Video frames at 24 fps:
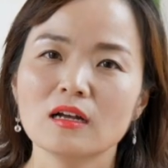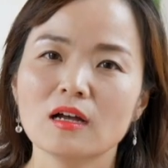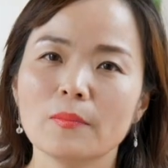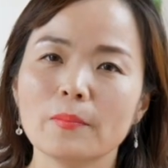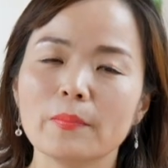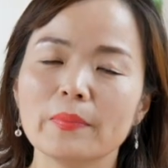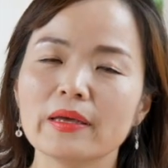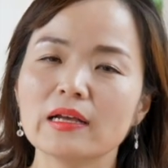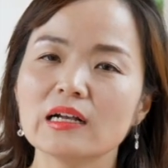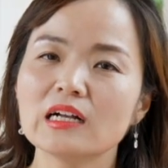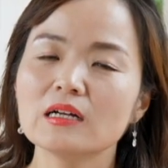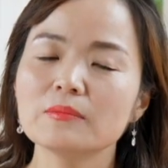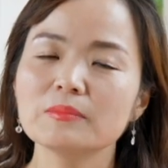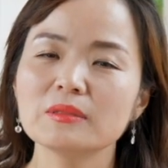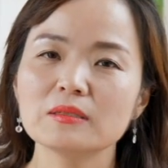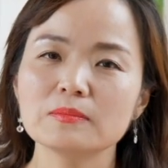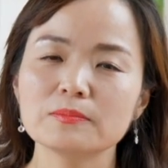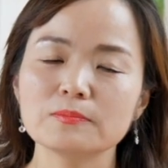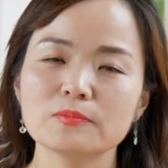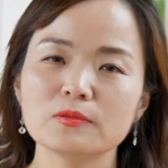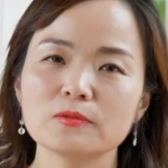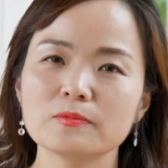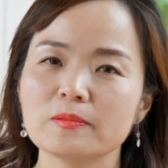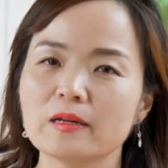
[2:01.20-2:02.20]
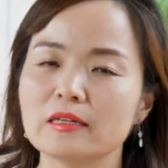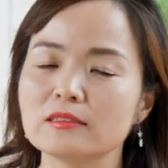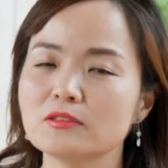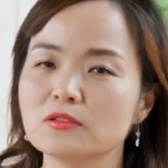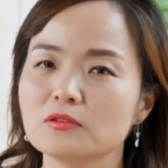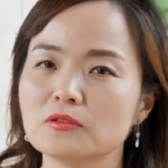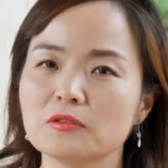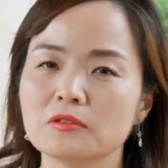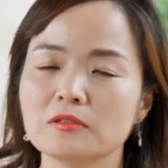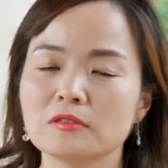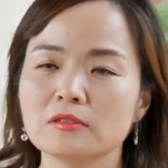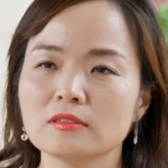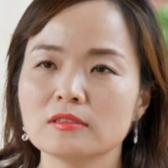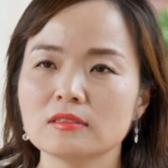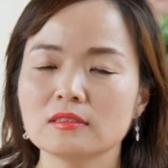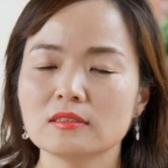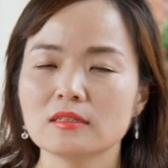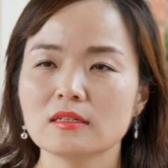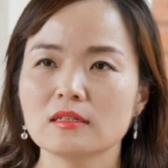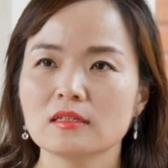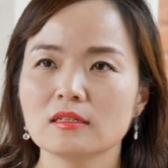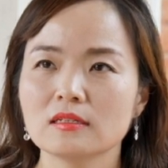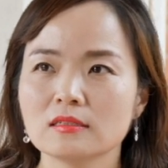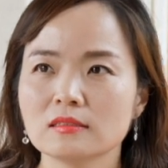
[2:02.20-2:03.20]
become a professor
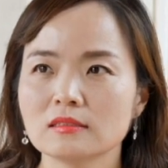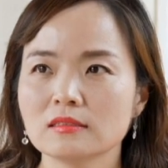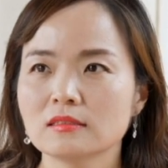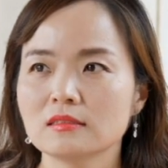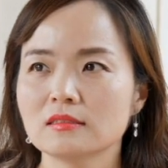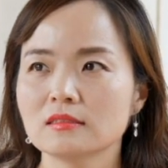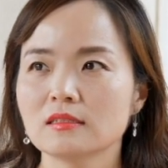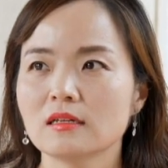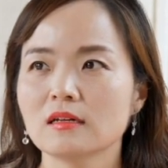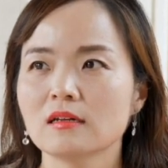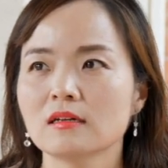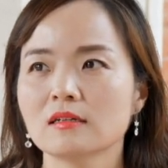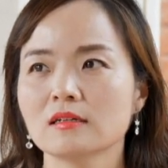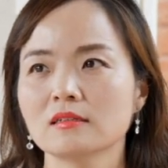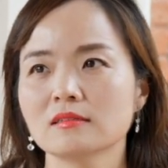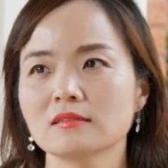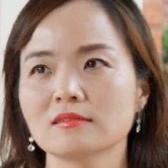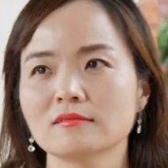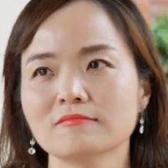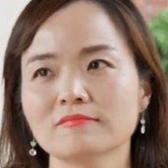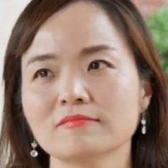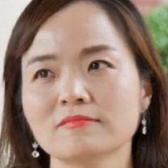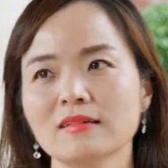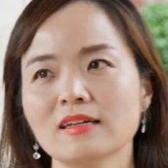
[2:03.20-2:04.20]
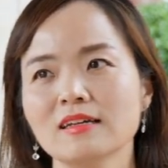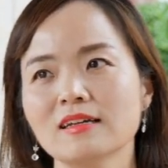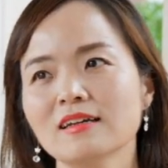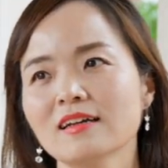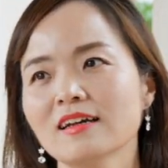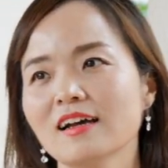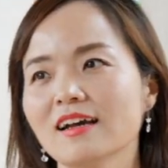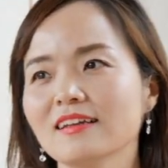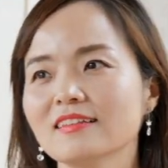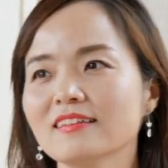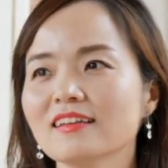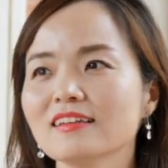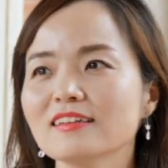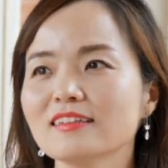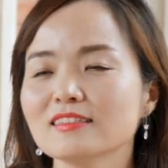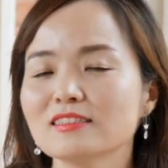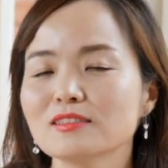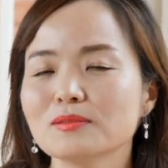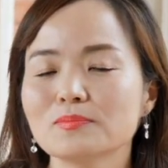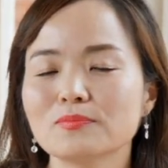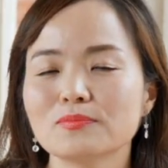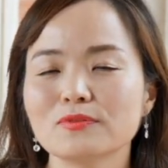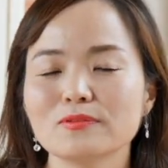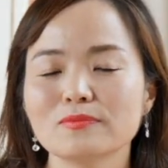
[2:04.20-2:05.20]
is, I think
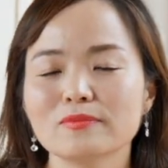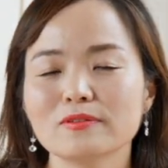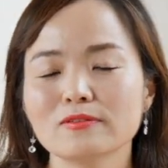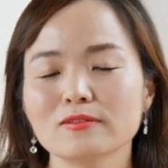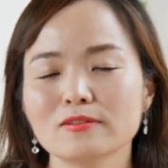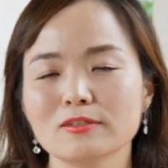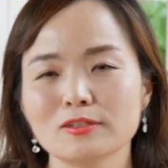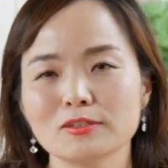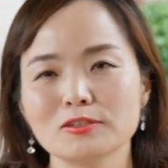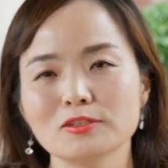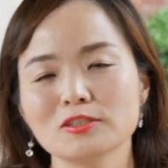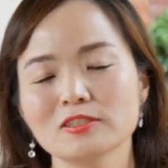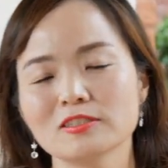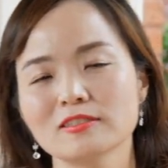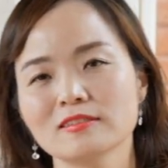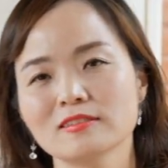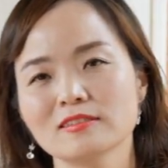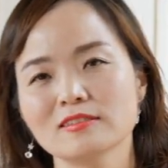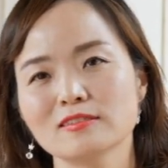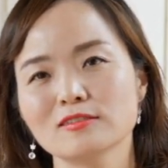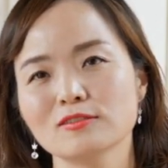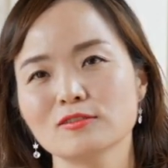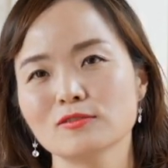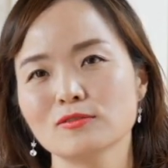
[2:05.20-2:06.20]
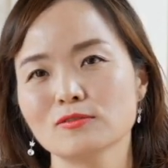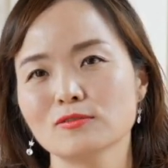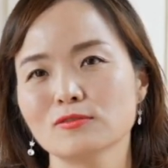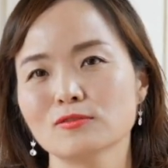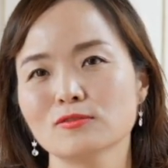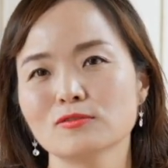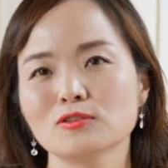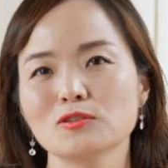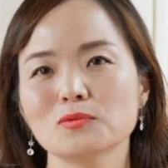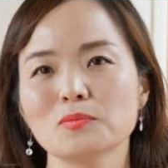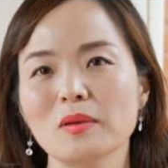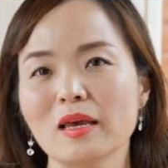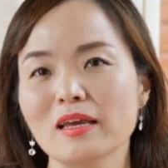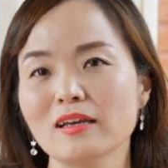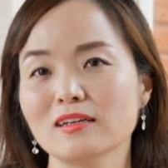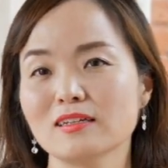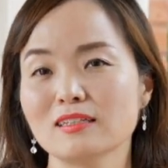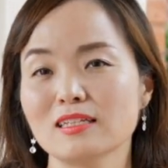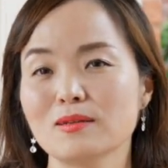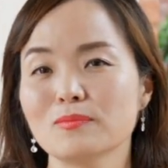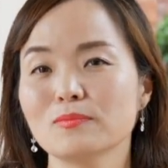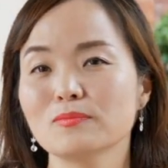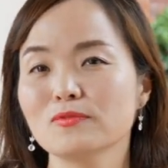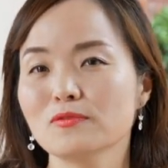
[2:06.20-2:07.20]
it's a privilege to make
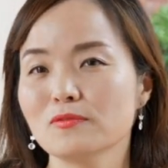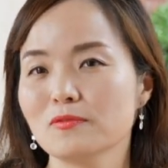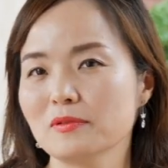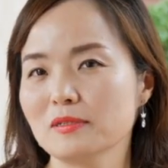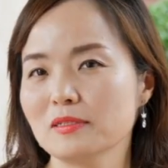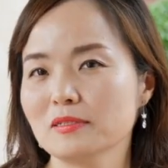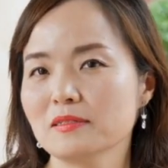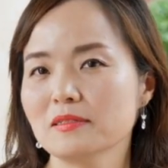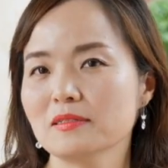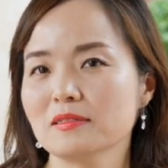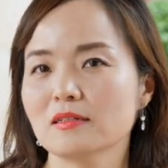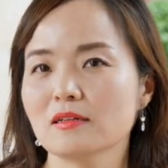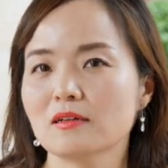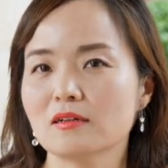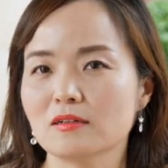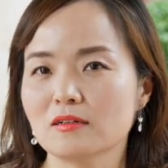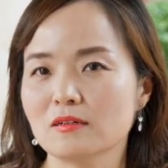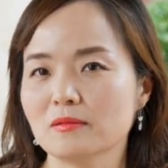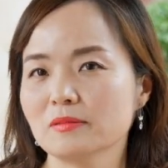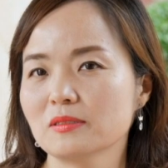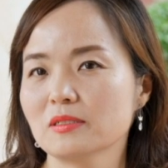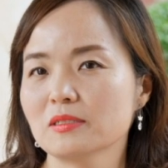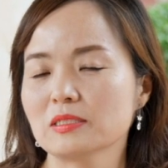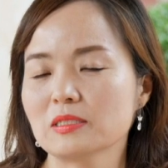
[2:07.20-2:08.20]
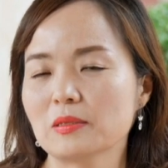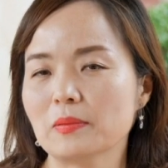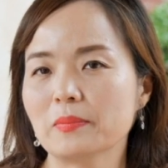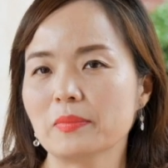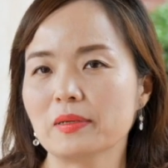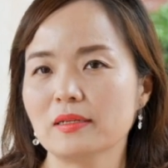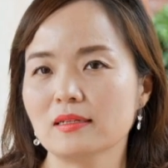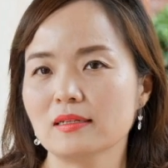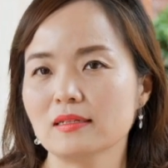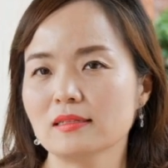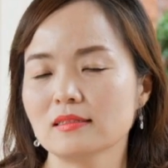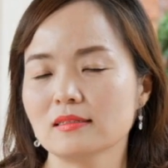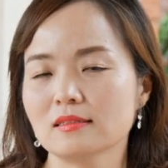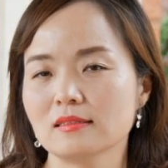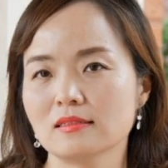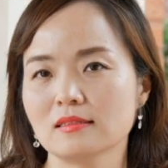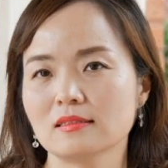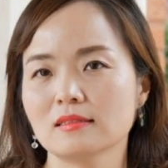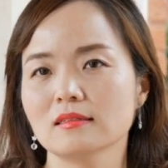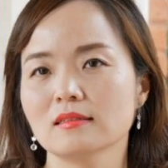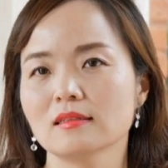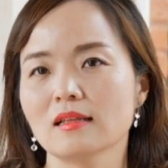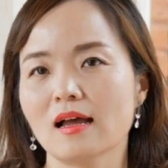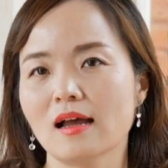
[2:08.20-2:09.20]
an influence of
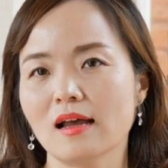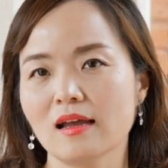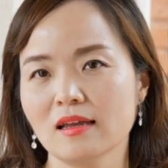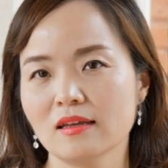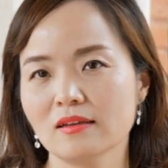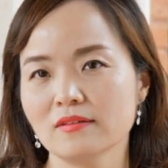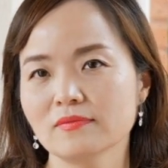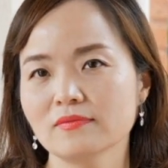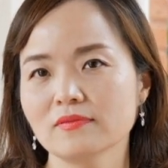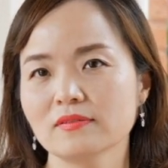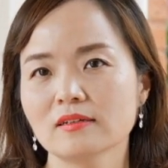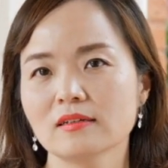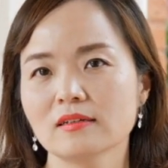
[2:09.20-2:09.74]
somebody's life.